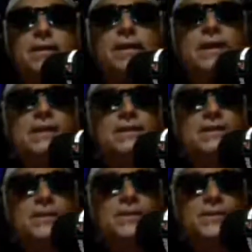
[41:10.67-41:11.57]
And
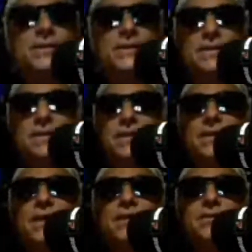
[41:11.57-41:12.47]
so uh,
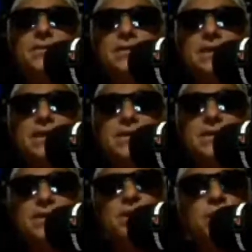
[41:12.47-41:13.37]
things, things
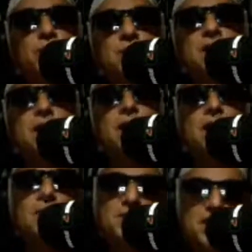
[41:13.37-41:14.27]
can, you can really
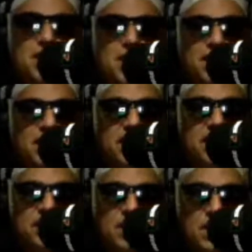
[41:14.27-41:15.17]
accomplish a lot of
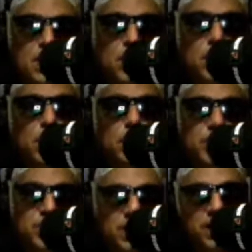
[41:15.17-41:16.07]
things when you
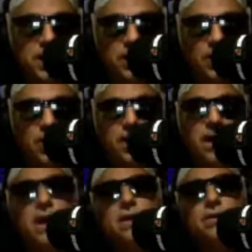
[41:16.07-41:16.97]
stay in that great
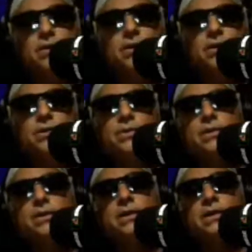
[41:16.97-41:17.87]
attitude.
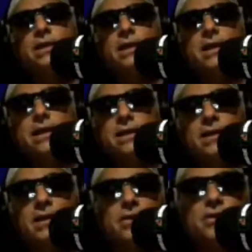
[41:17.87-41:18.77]
And
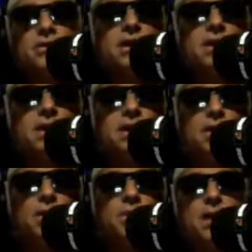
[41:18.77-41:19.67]
uh, you stay in that
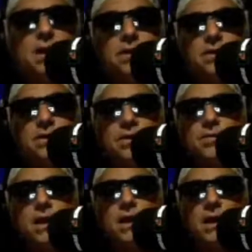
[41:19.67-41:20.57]
dope attitude
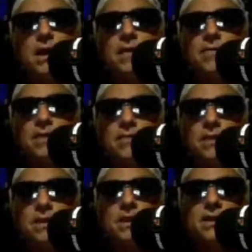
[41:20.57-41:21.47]
about life and
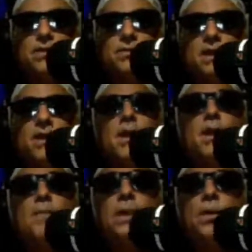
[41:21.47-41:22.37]
everything else, man.
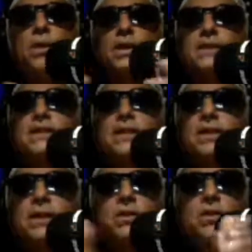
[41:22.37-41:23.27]
But I wanted to say
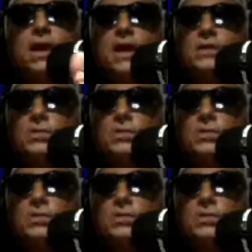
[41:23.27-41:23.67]
thank you, guys.